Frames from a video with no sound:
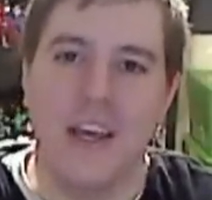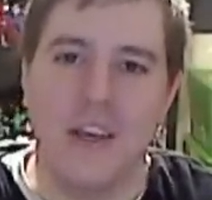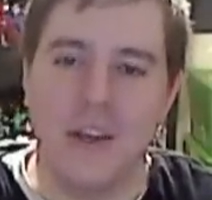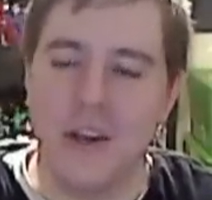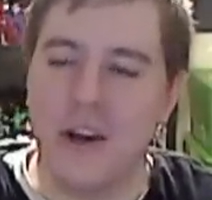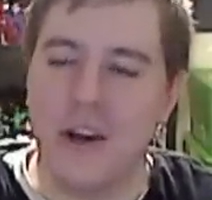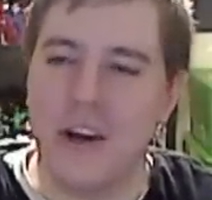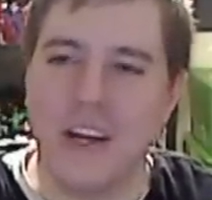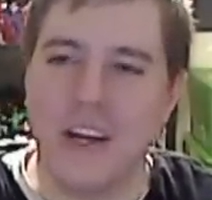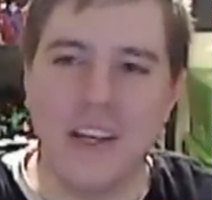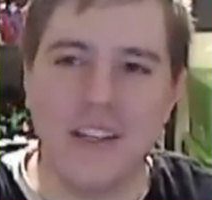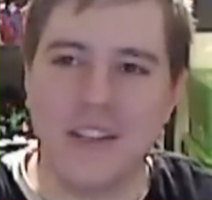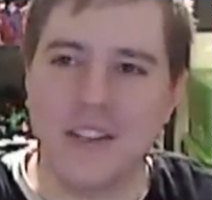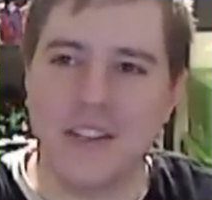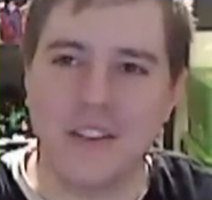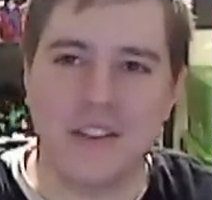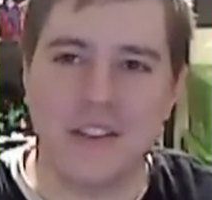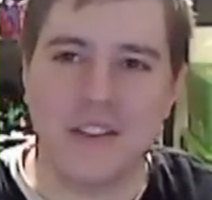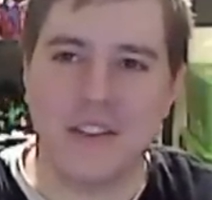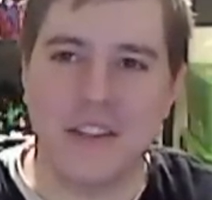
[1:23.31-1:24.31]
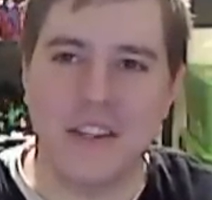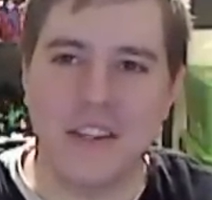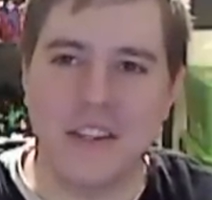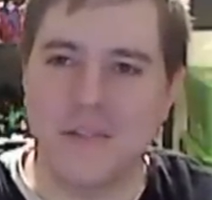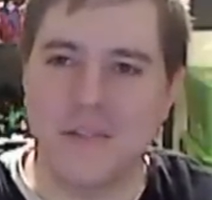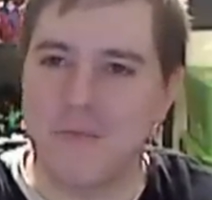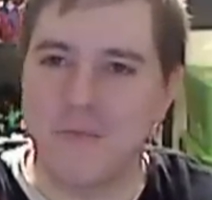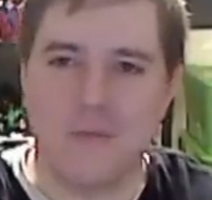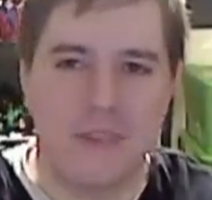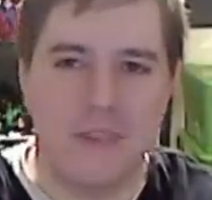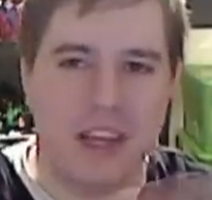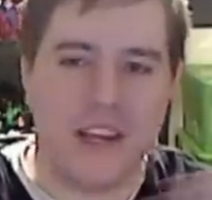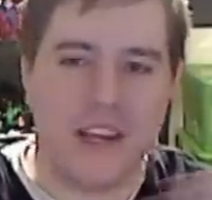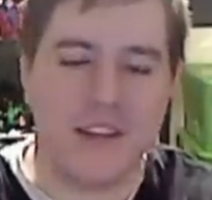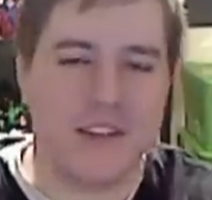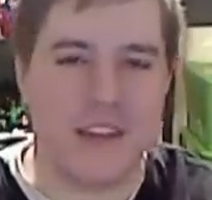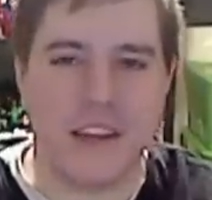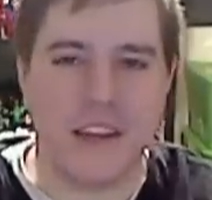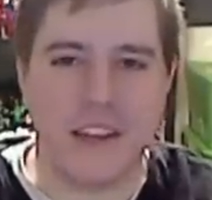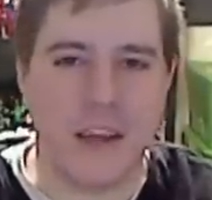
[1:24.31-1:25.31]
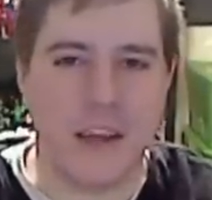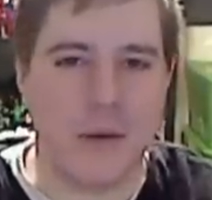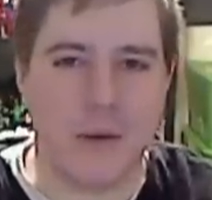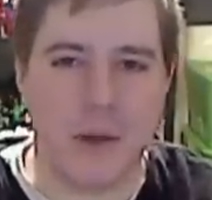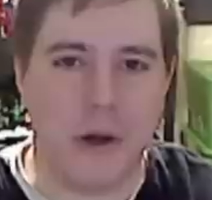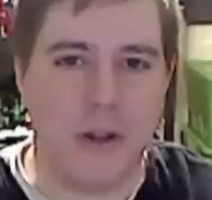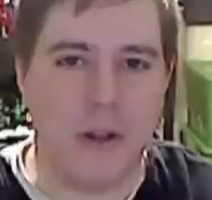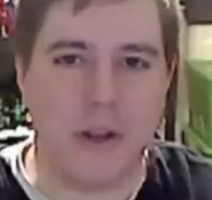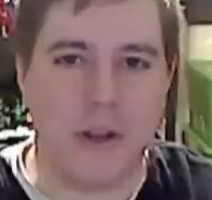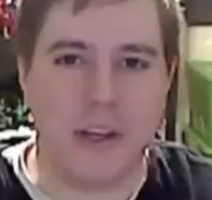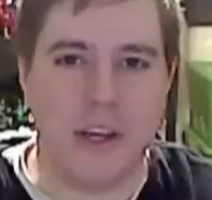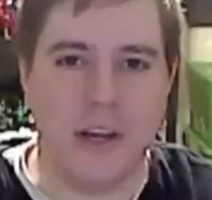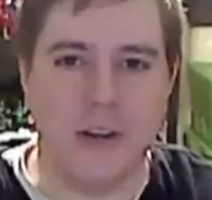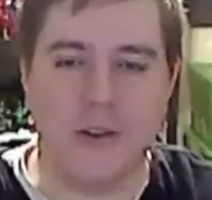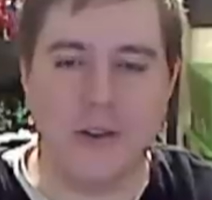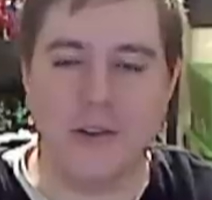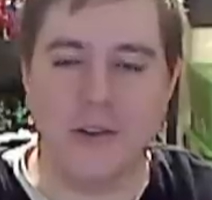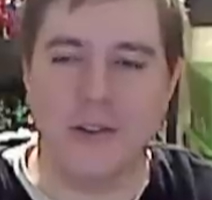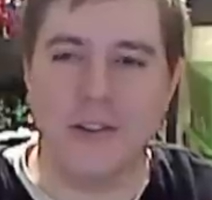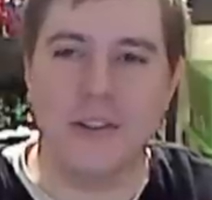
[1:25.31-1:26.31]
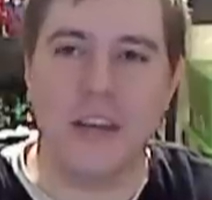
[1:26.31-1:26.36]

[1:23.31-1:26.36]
you know, and it's just, and it's like that with all the characters.